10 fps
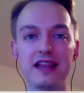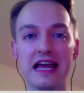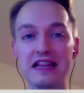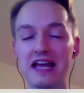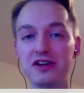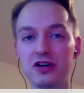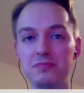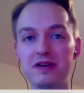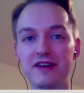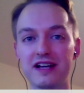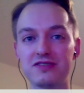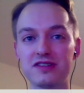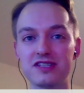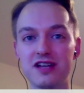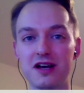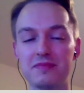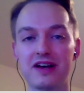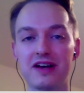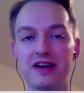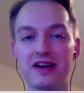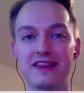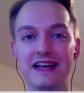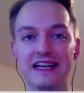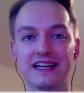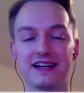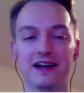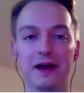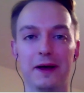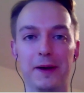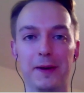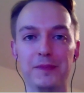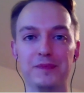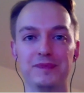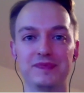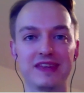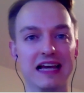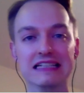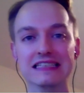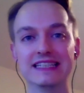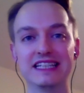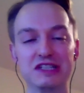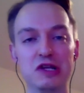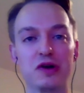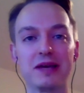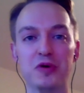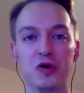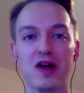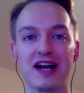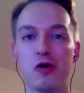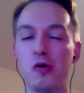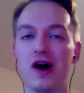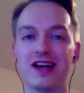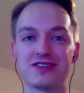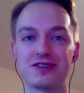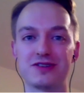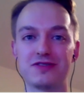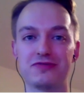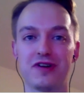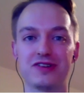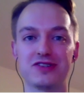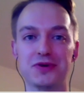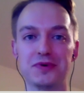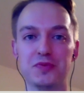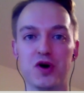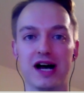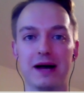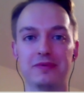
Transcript: they could be a factor at the start. But I think it's looking more like all eyes on the front two and what